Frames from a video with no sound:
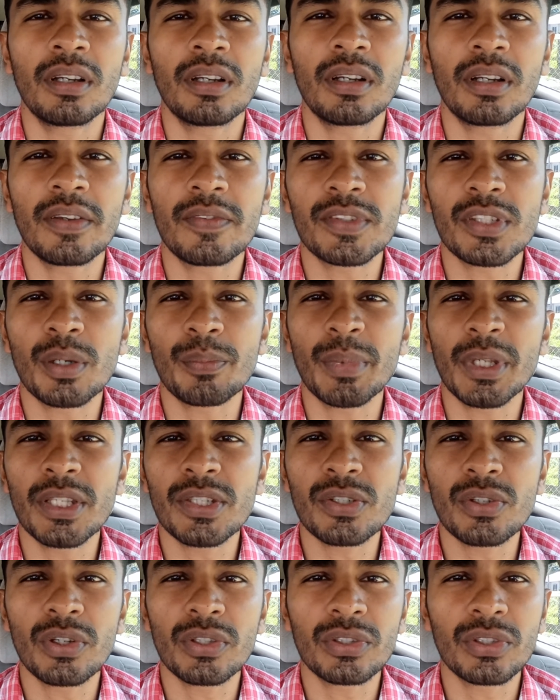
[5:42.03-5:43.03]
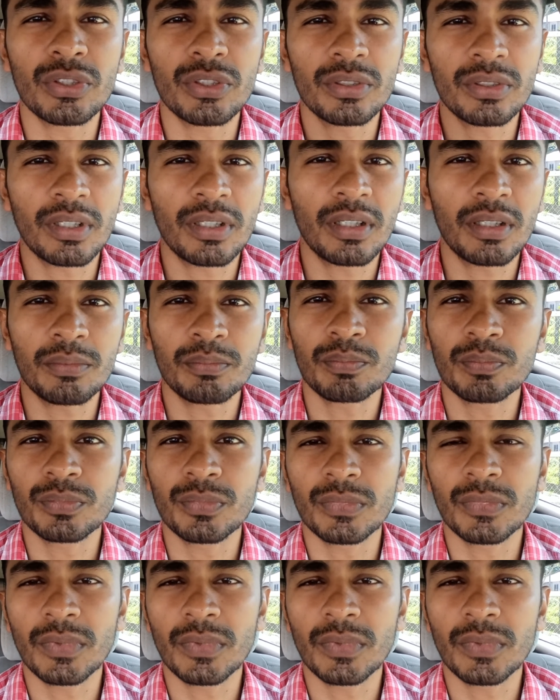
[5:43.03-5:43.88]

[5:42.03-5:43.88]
If somebody's going to